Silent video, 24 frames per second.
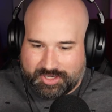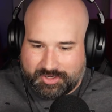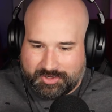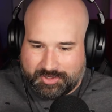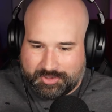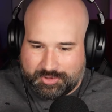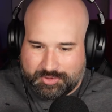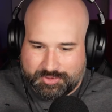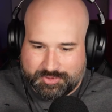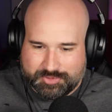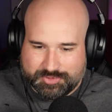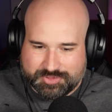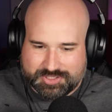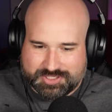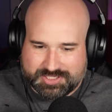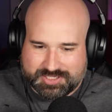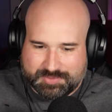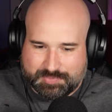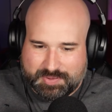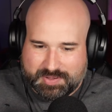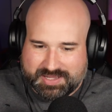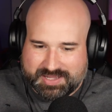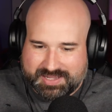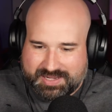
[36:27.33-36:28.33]
who's
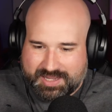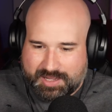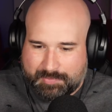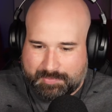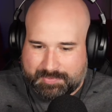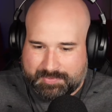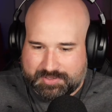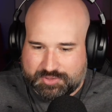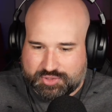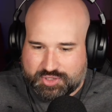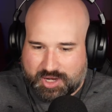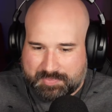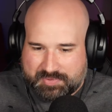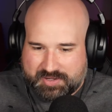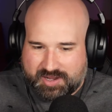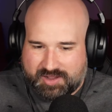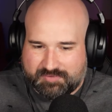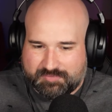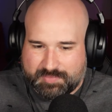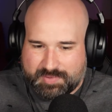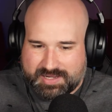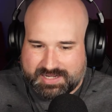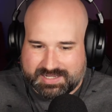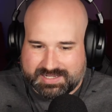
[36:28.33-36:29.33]
picking up, dropping
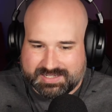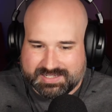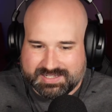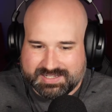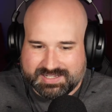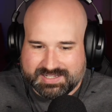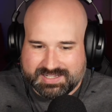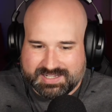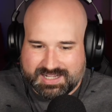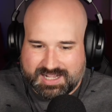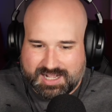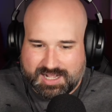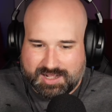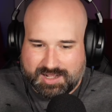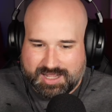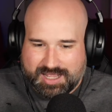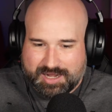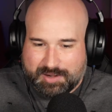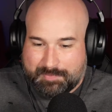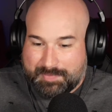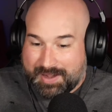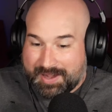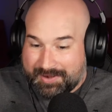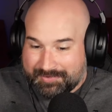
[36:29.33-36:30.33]
off money, uh,
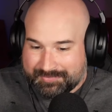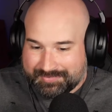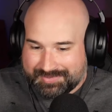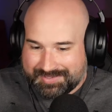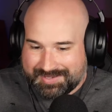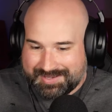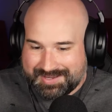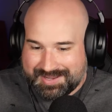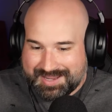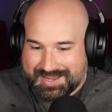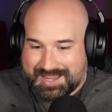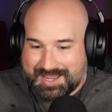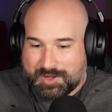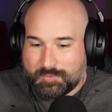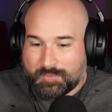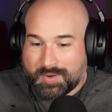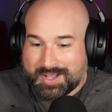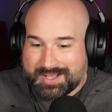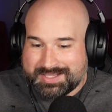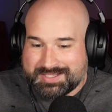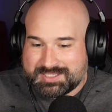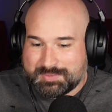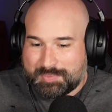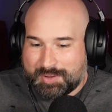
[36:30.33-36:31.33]
and apparently, he
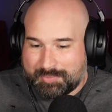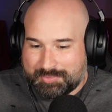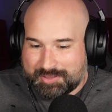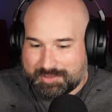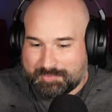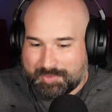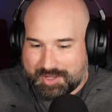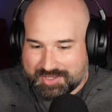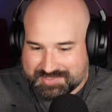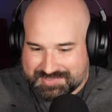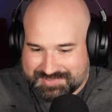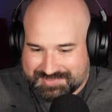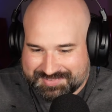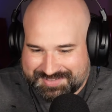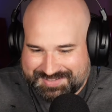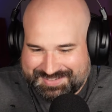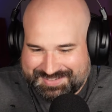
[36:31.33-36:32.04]
rides a public bus.